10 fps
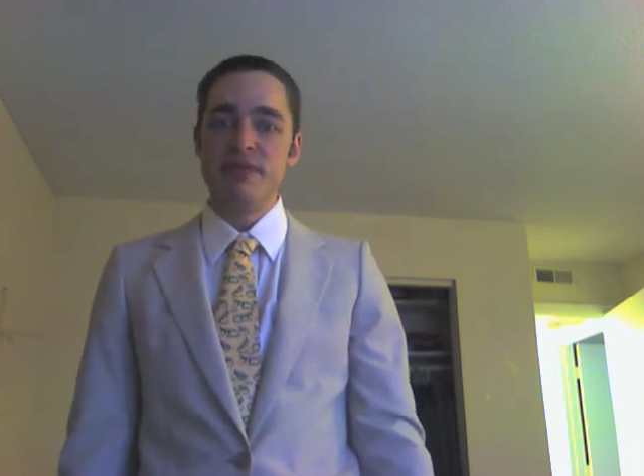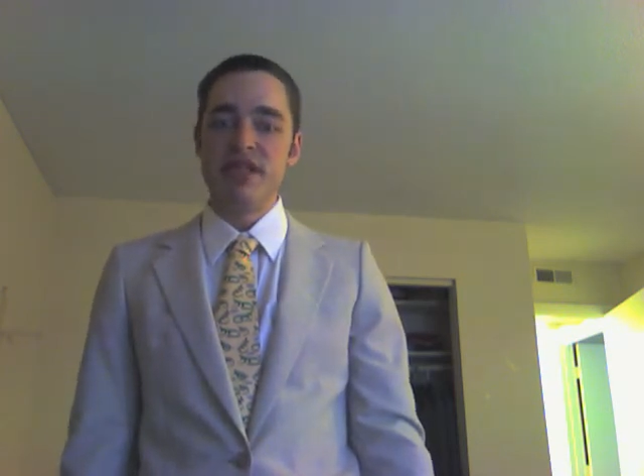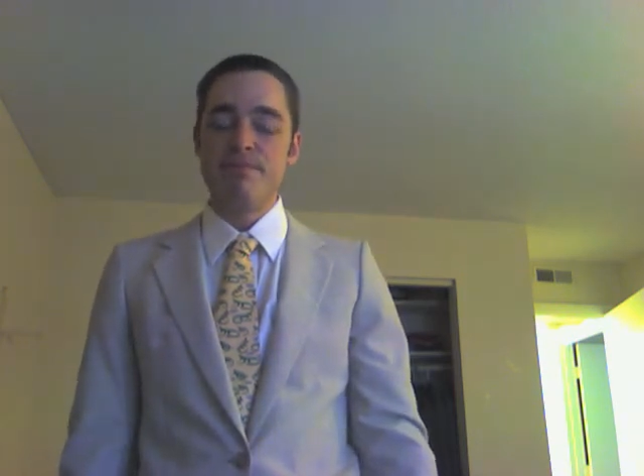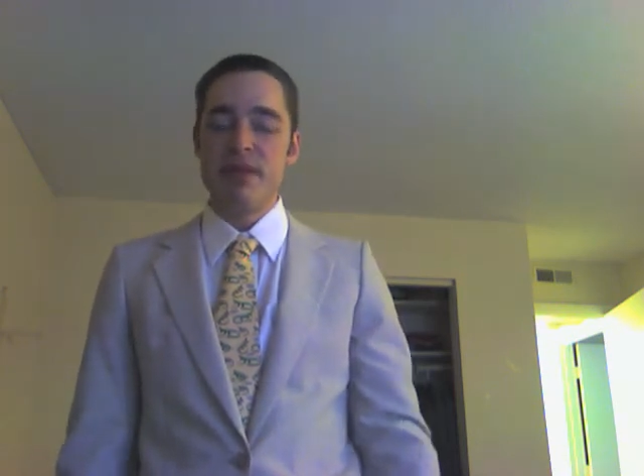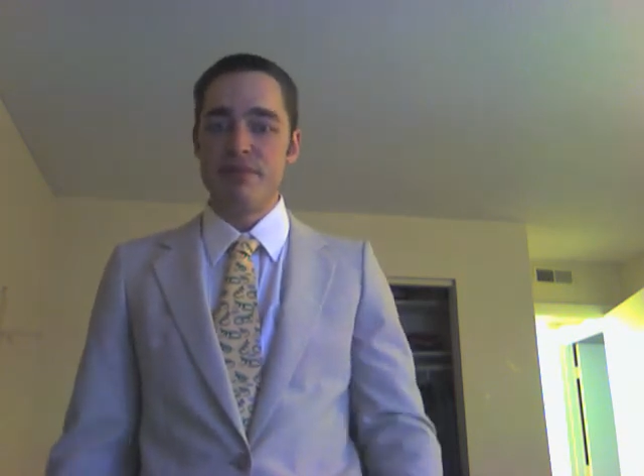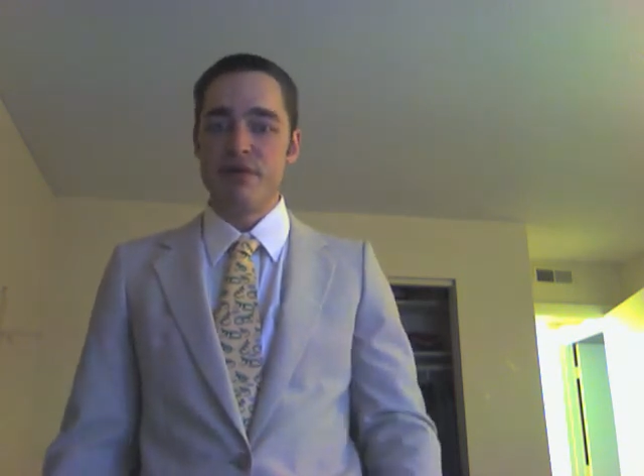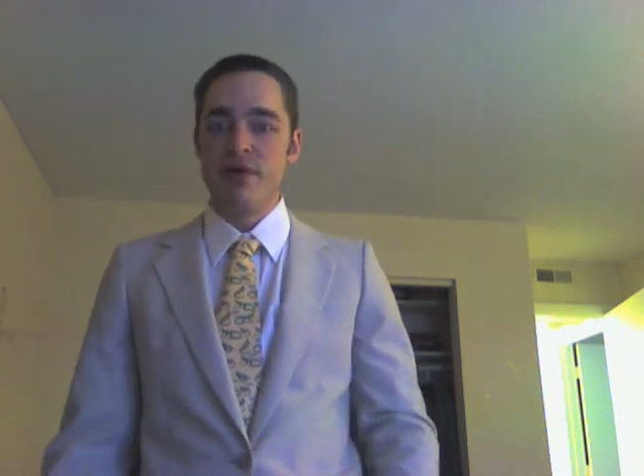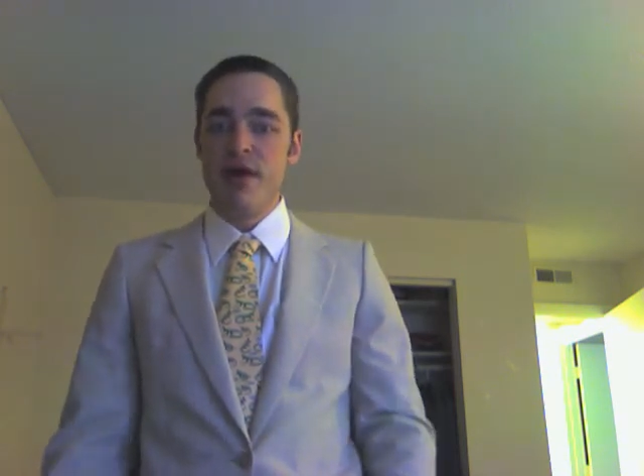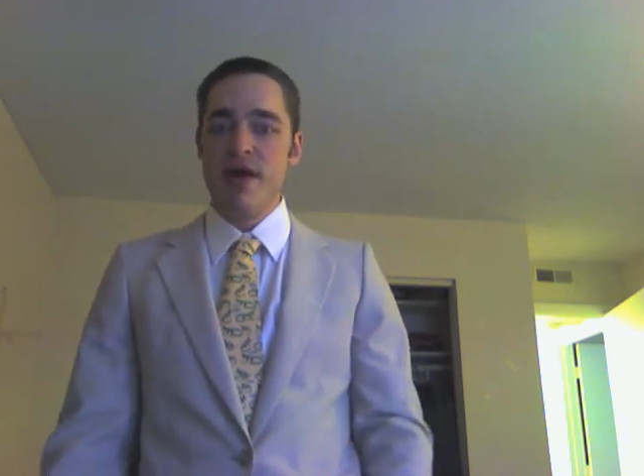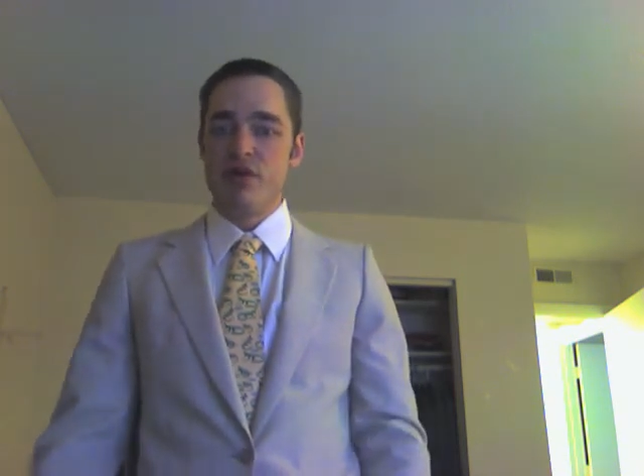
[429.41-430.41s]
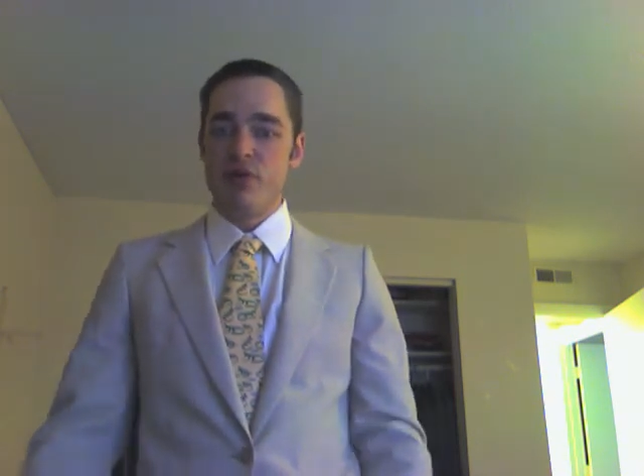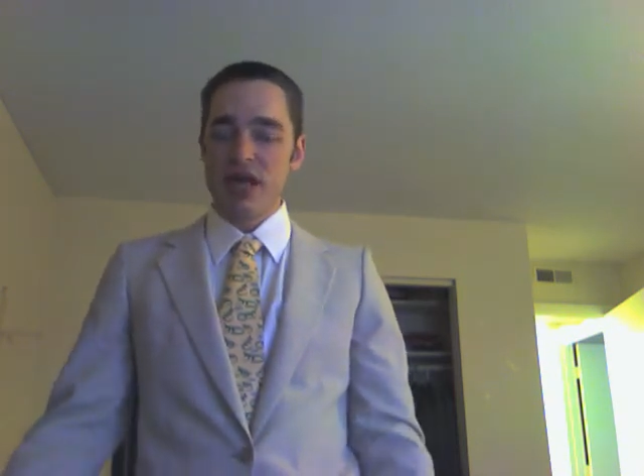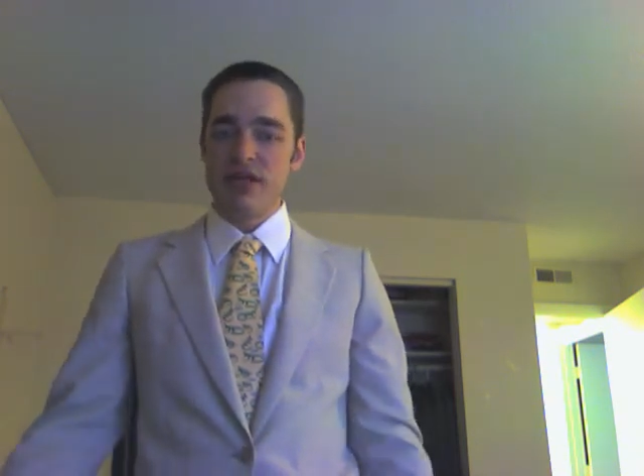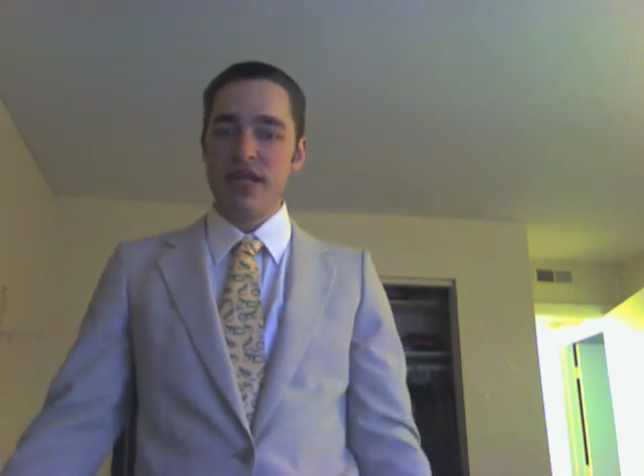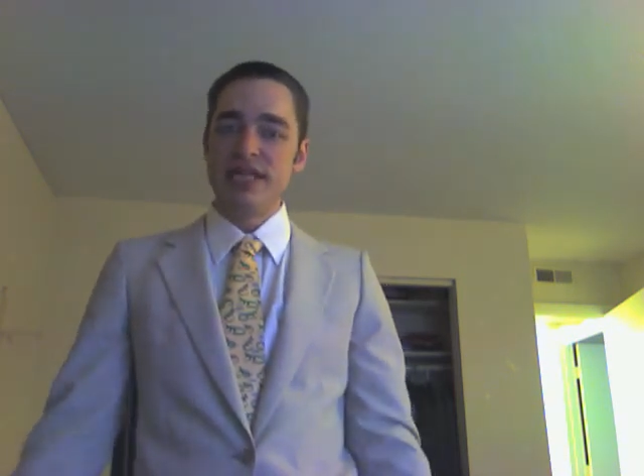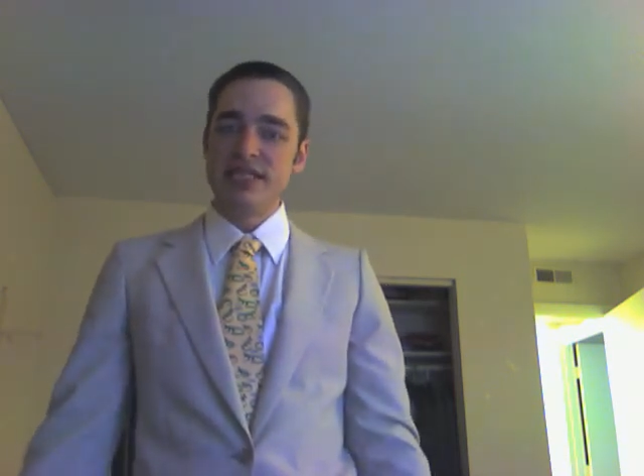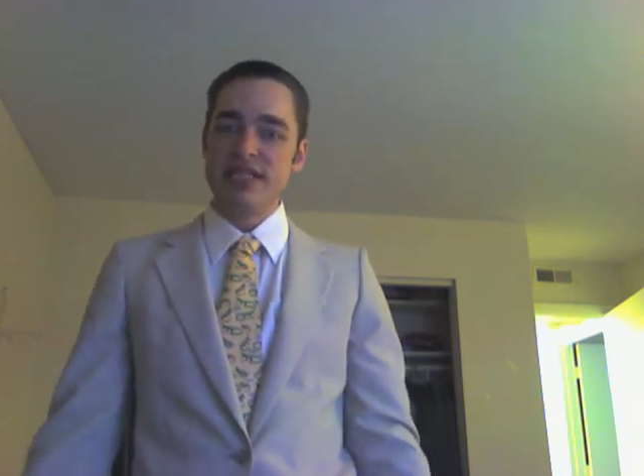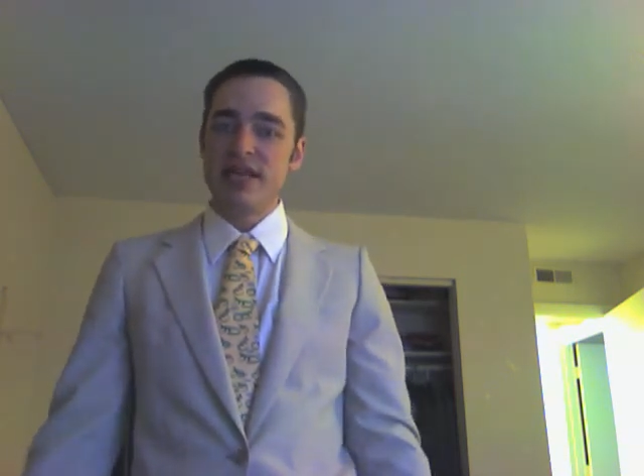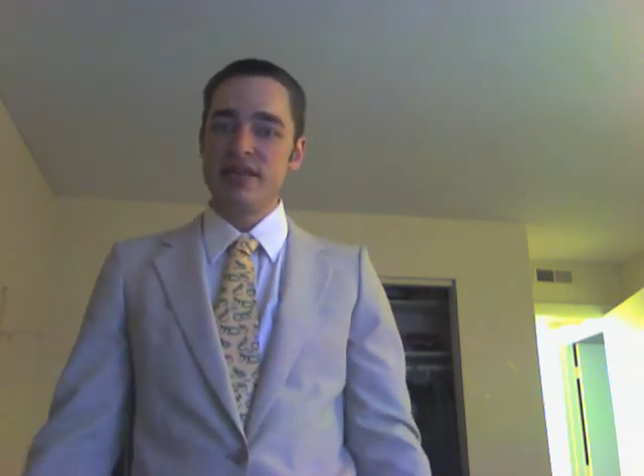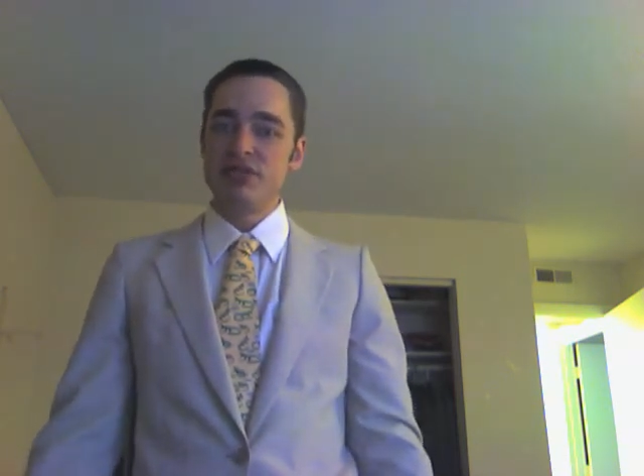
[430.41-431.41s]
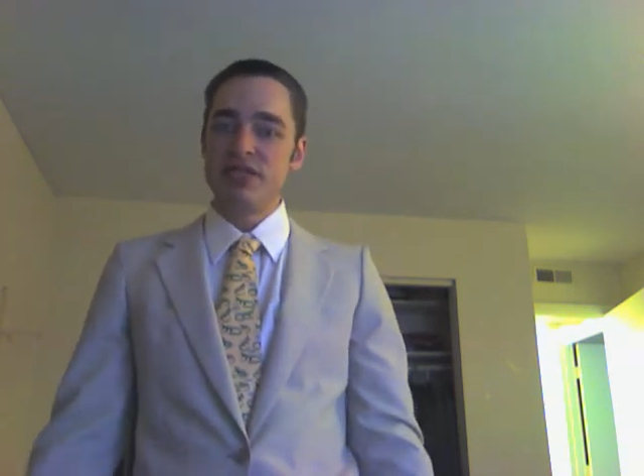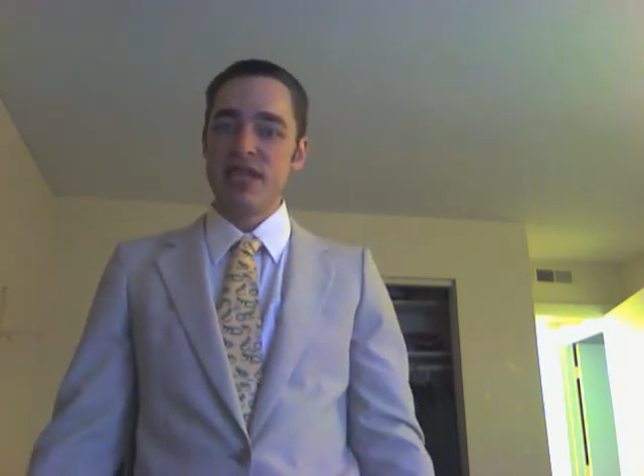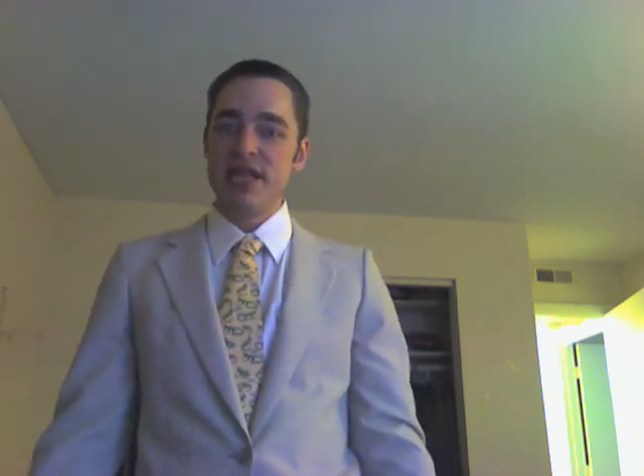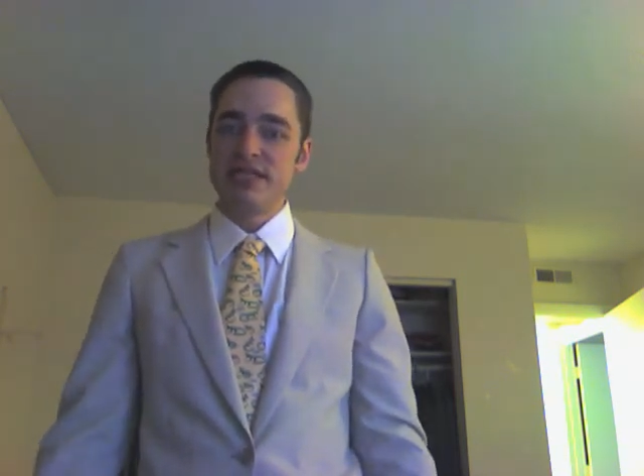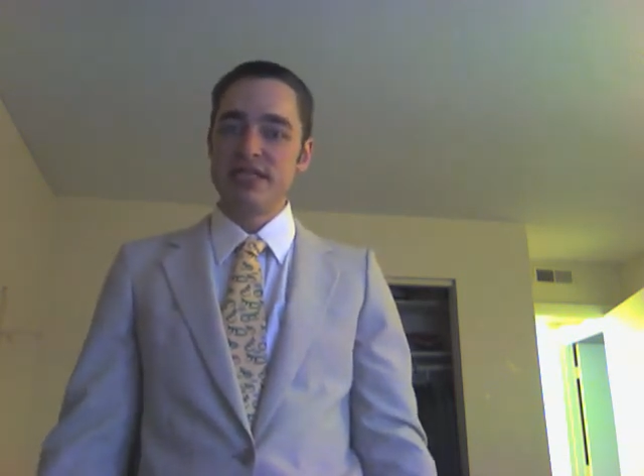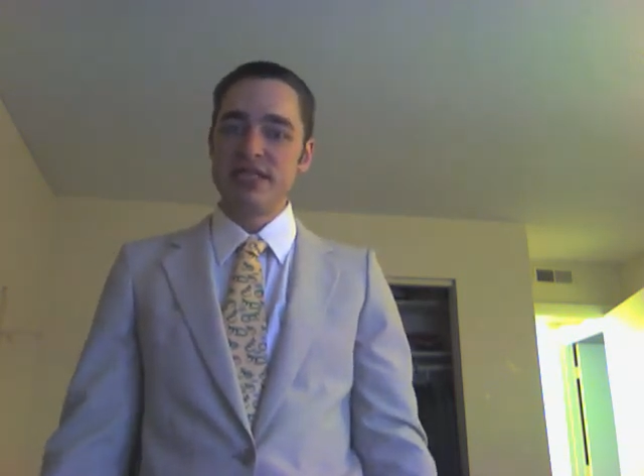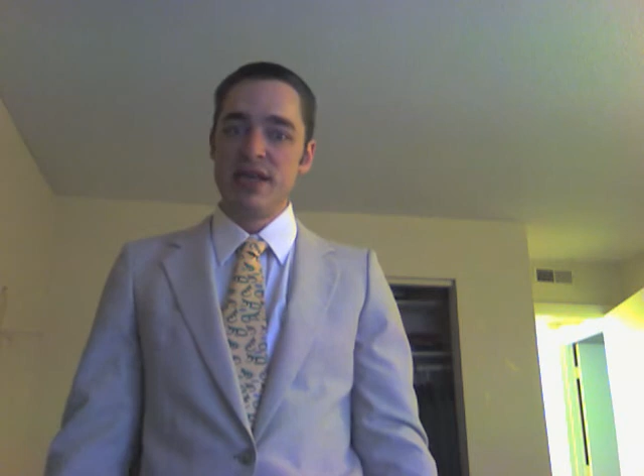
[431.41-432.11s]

and then people quickly get sick of those scents.